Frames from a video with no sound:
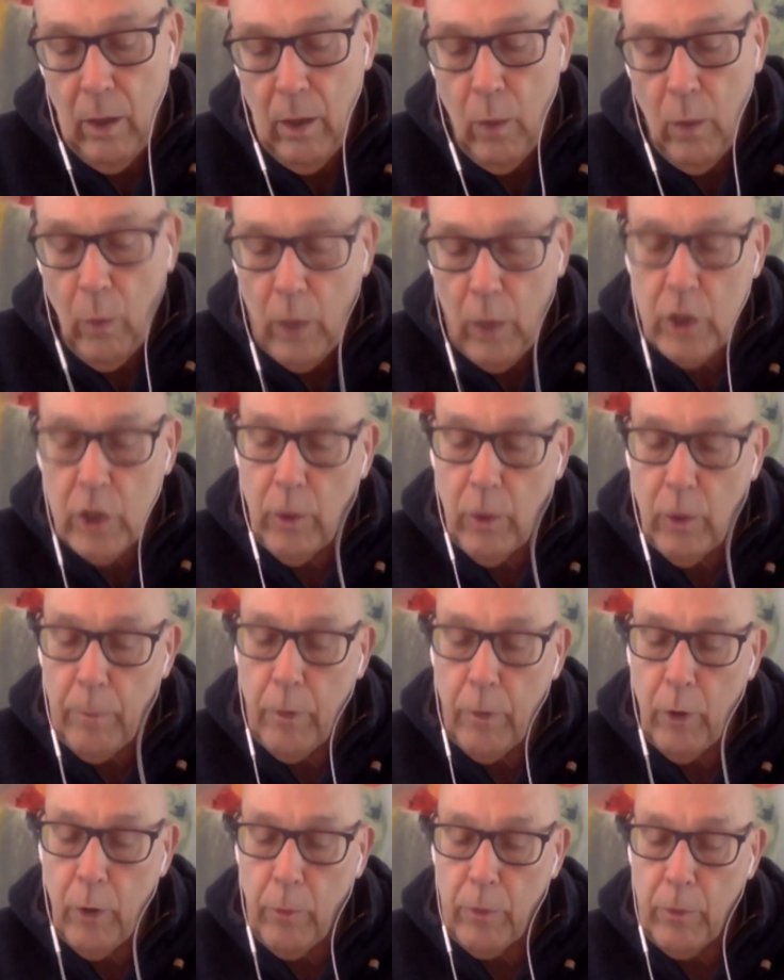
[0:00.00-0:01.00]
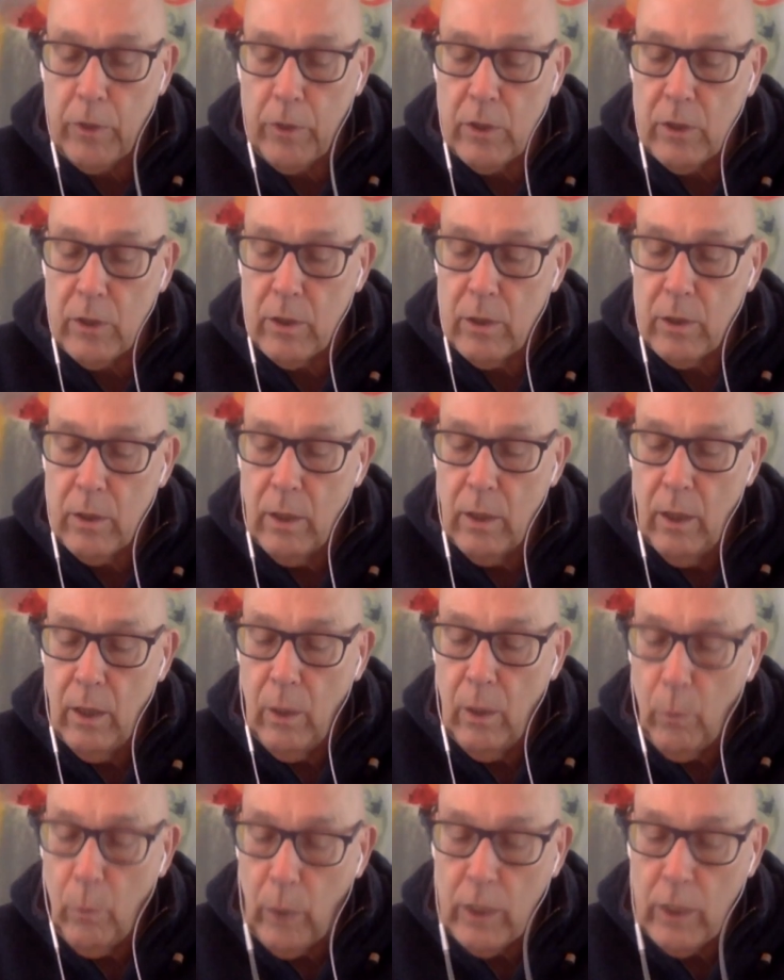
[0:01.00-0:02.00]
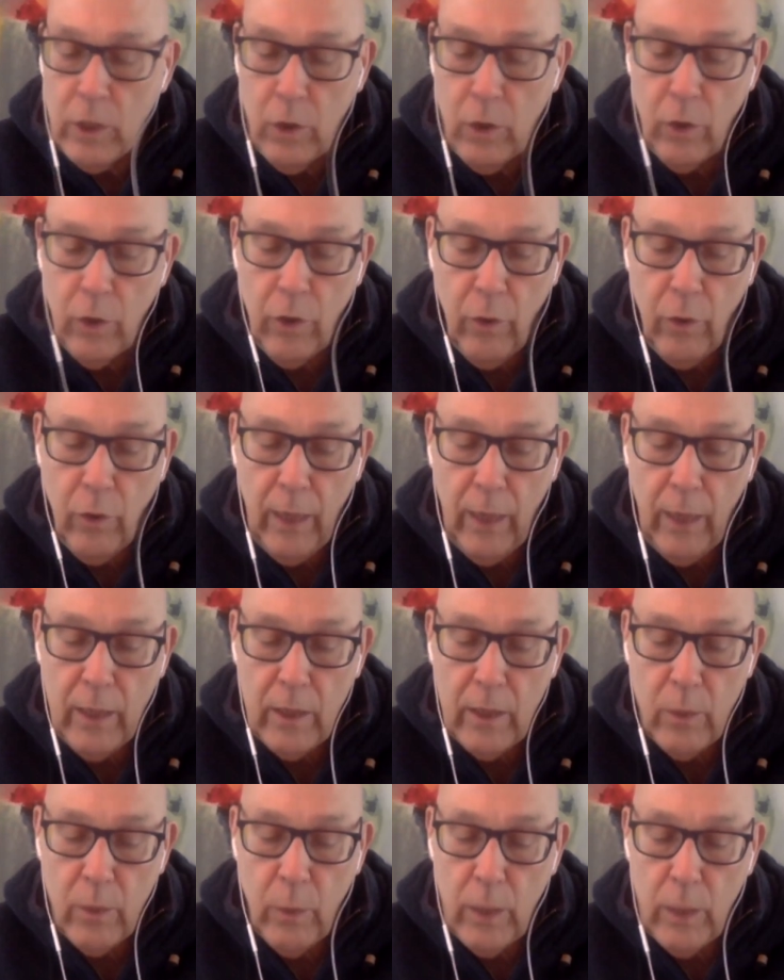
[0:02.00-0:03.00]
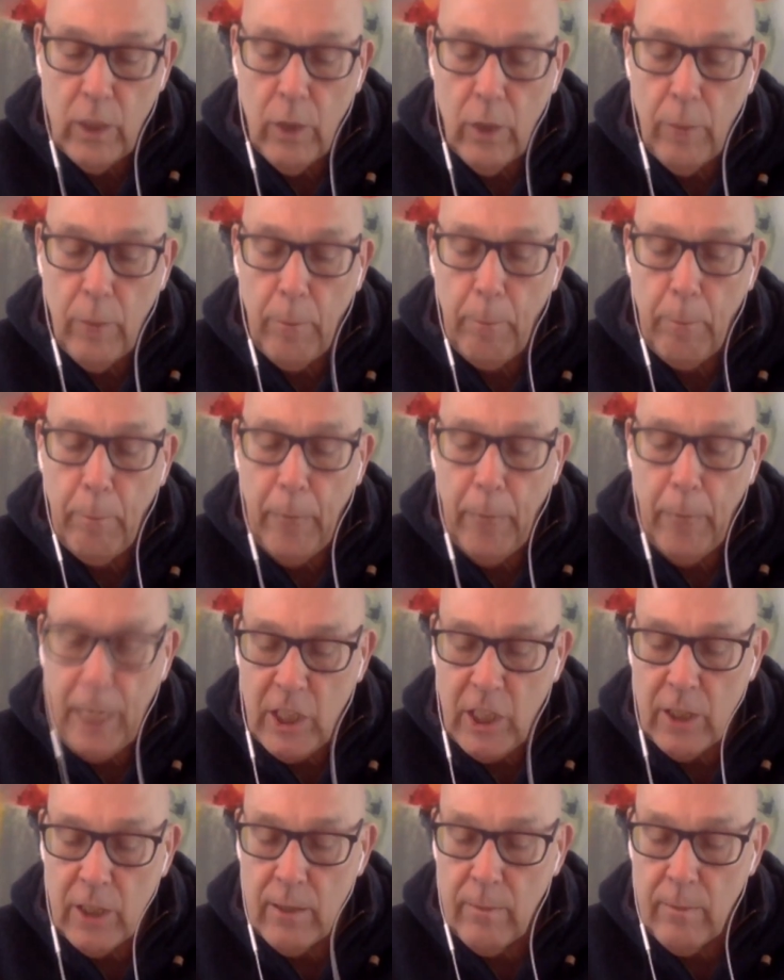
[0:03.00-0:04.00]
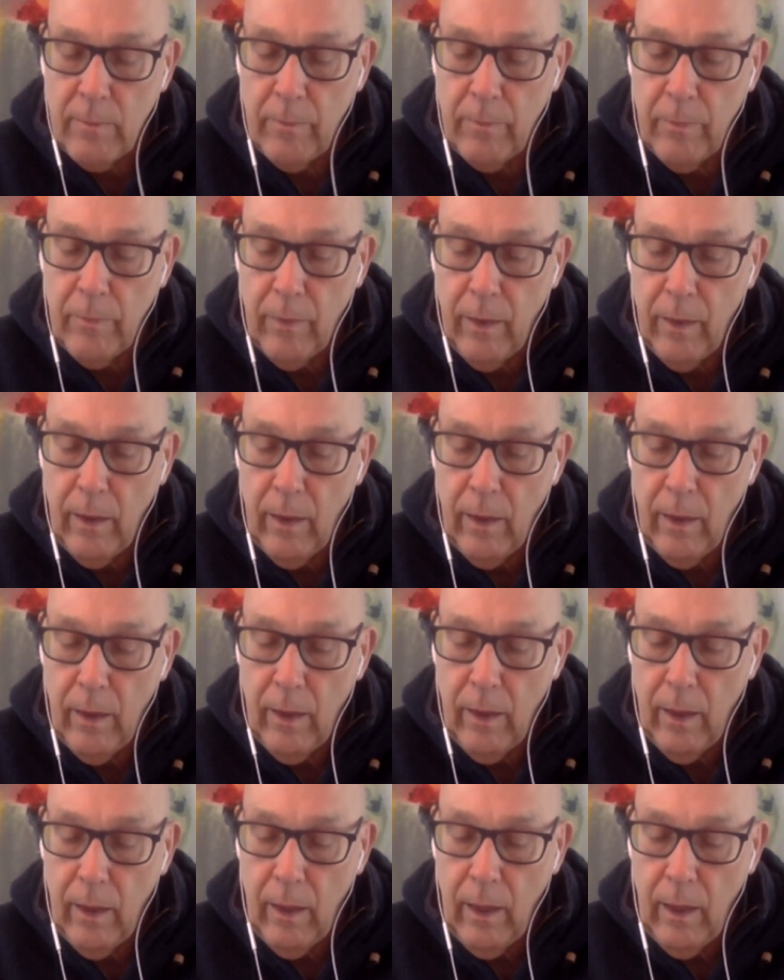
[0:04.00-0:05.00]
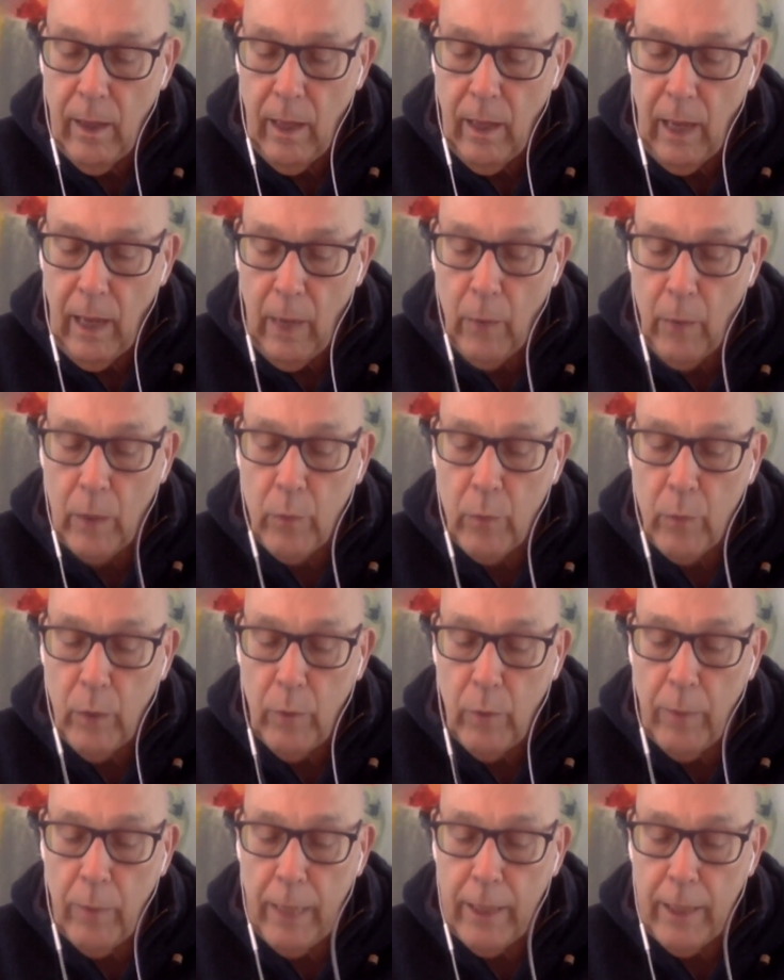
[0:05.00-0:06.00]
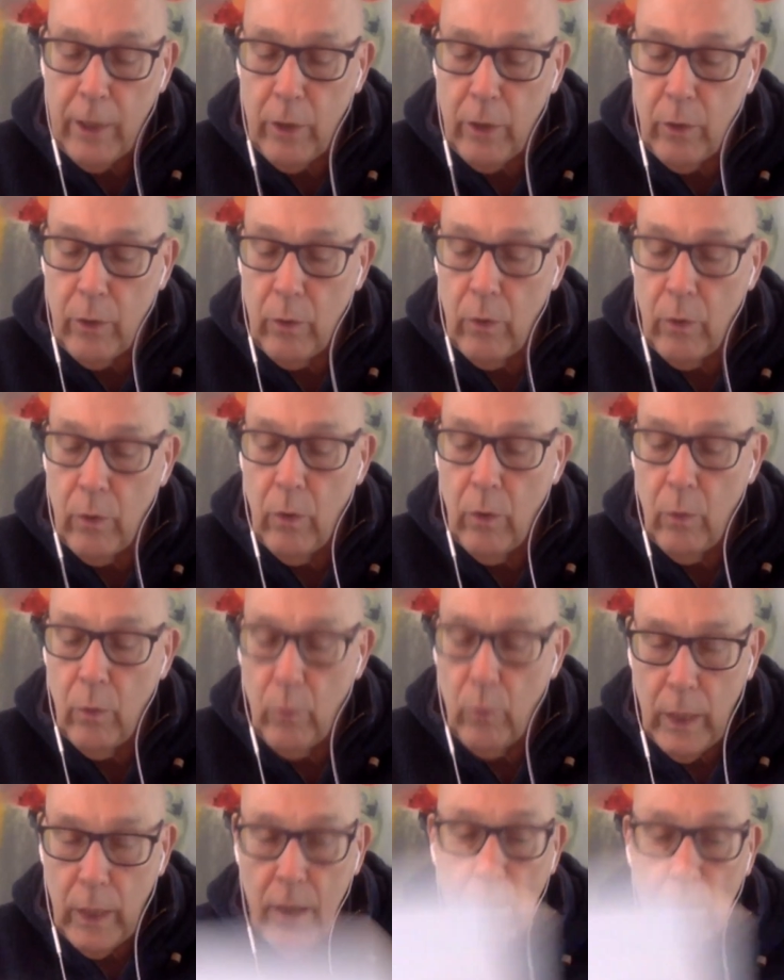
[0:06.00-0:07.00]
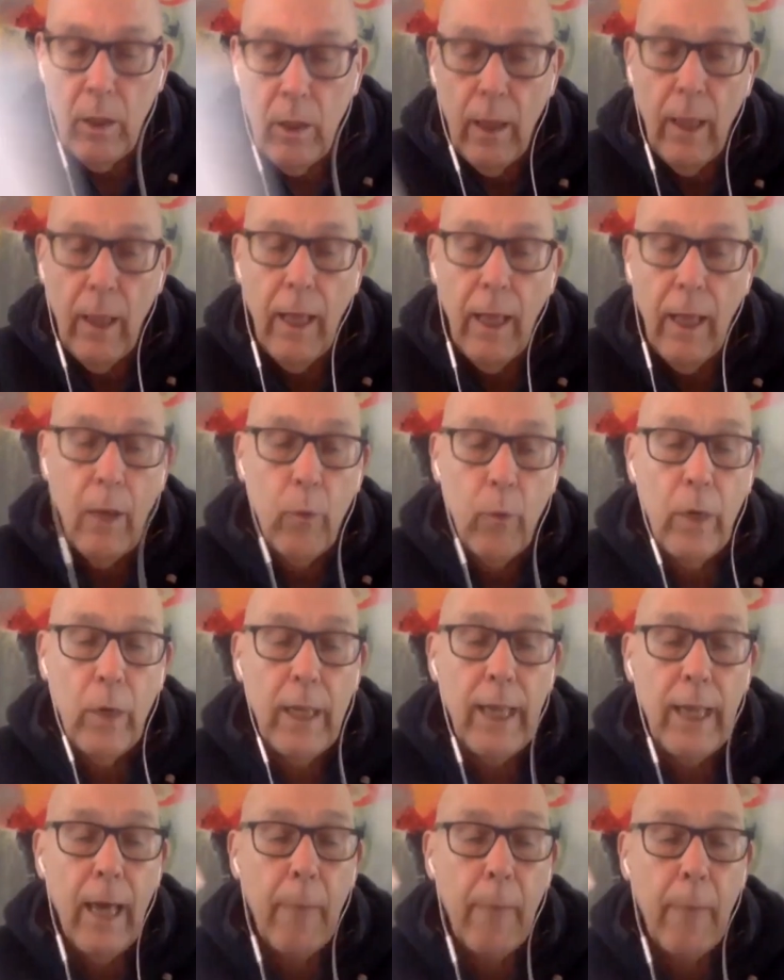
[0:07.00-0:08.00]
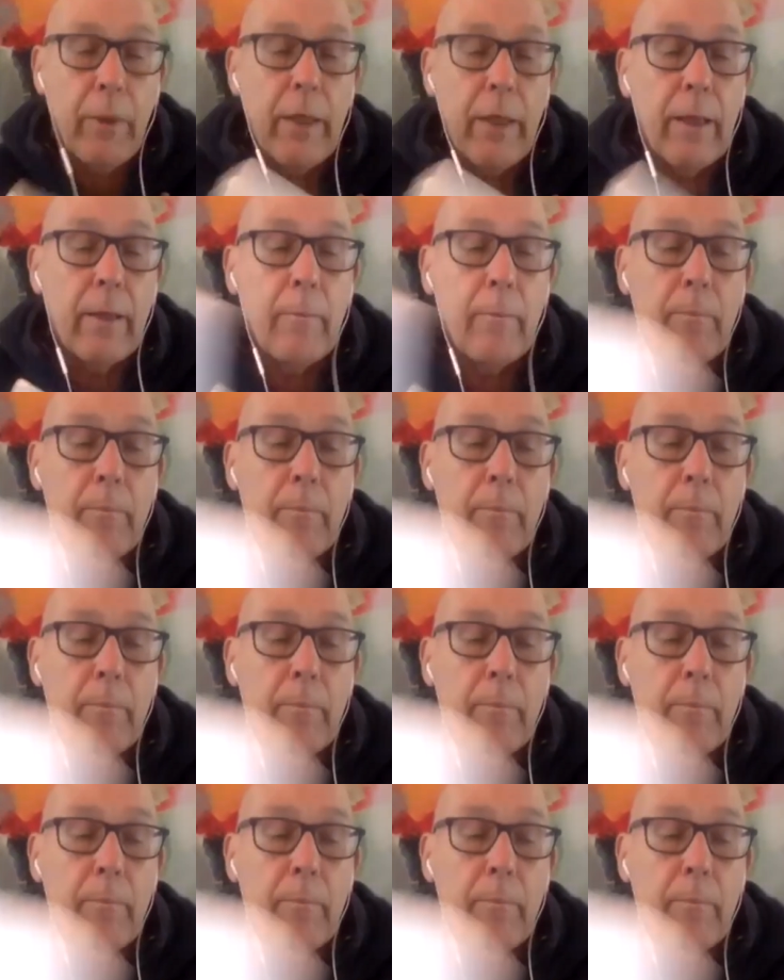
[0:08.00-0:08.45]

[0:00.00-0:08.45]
What is your purpose? What is your strengths? What is your passion? And what will make you real, really happy?